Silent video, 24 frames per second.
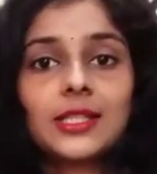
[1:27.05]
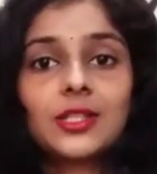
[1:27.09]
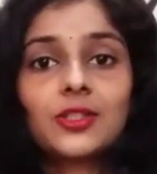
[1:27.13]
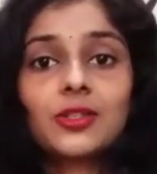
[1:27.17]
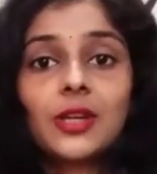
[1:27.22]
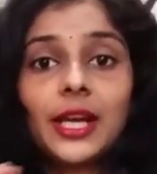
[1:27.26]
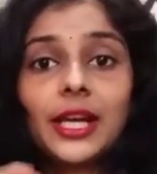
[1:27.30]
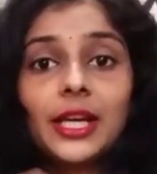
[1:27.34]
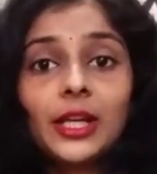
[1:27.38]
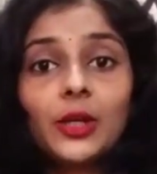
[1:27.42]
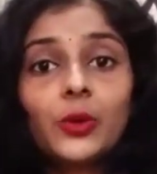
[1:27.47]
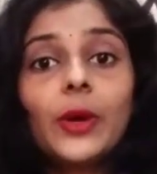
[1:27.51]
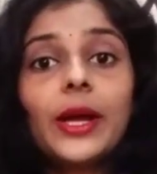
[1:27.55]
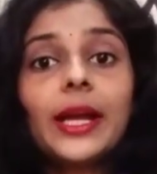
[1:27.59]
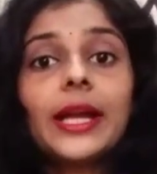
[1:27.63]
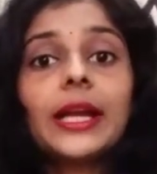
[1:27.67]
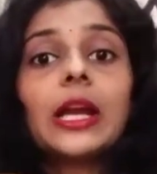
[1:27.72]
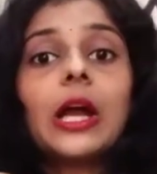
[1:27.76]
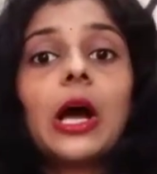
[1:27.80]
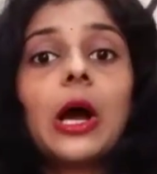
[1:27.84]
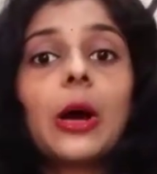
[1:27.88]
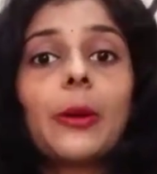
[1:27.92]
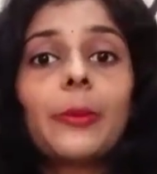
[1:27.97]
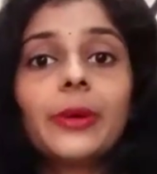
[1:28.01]
trying to
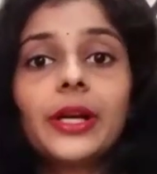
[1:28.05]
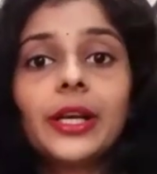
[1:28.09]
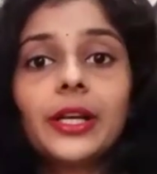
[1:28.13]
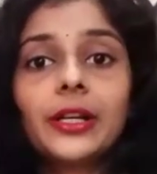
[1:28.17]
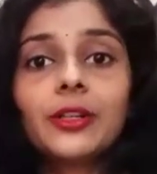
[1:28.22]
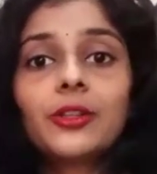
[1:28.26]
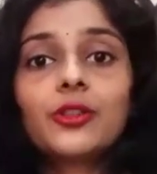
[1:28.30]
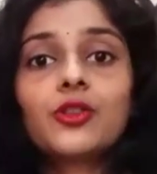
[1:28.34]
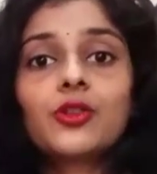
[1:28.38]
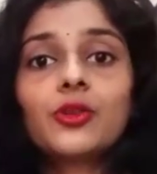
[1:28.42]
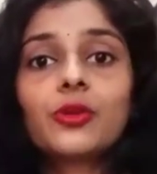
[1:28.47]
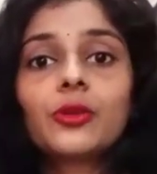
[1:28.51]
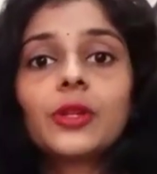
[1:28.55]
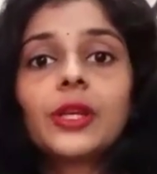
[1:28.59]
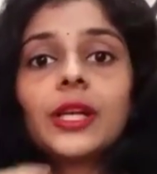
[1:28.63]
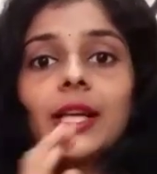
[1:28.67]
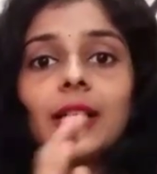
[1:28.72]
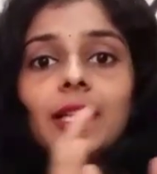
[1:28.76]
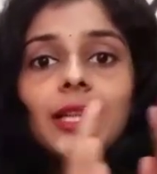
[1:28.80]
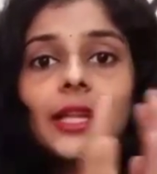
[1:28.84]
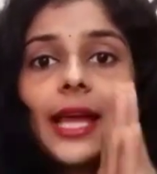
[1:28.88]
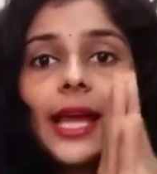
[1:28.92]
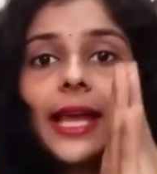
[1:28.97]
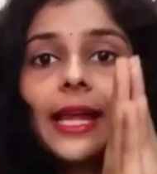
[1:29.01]
elaborate so they
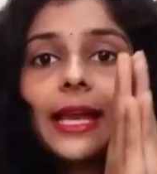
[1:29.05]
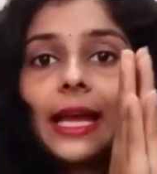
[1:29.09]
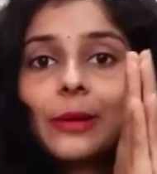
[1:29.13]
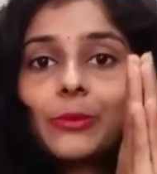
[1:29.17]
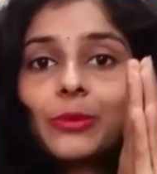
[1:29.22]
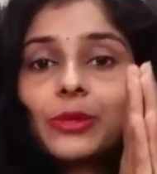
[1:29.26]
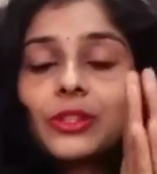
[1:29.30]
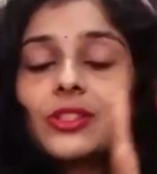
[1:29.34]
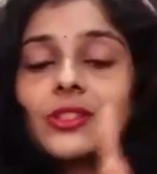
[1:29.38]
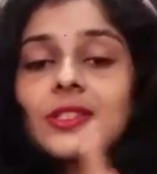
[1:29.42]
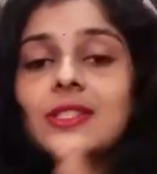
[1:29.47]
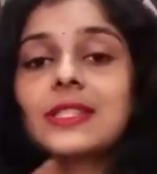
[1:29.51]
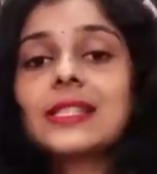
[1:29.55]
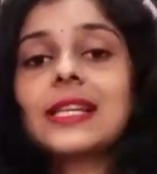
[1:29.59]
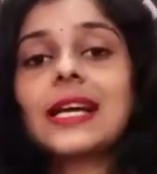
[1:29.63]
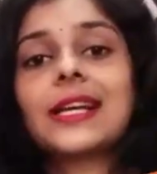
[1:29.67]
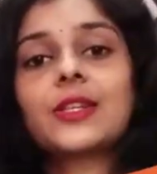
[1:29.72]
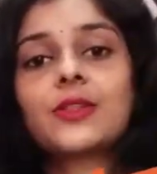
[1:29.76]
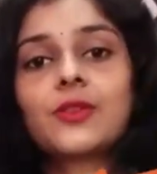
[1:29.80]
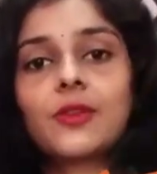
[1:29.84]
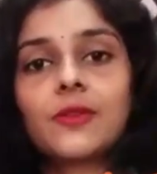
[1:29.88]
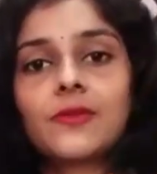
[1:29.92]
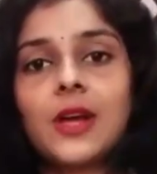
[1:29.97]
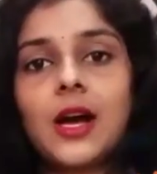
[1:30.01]
can elaborate the
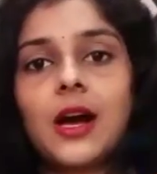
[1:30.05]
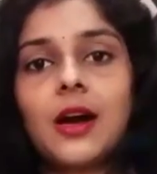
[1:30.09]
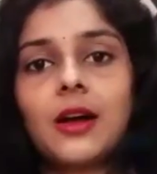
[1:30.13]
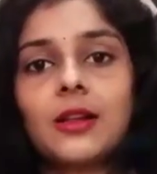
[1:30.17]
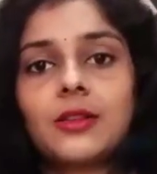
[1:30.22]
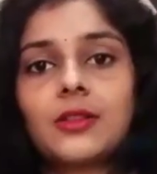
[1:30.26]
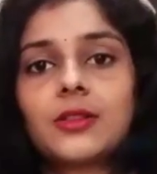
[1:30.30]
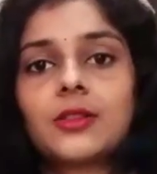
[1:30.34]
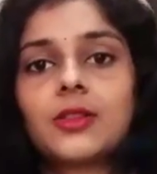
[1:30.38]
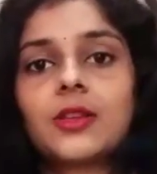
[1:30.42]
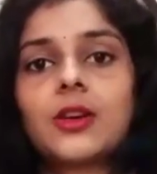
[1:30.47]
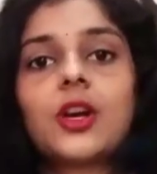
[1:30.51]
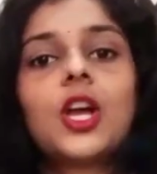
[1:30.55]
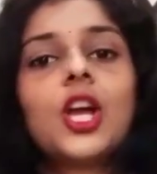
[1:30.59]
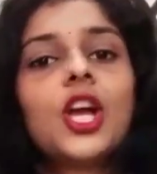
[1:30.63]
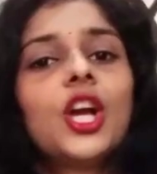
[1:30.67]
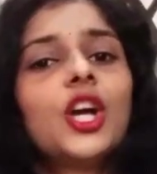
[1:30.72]
size of the answer.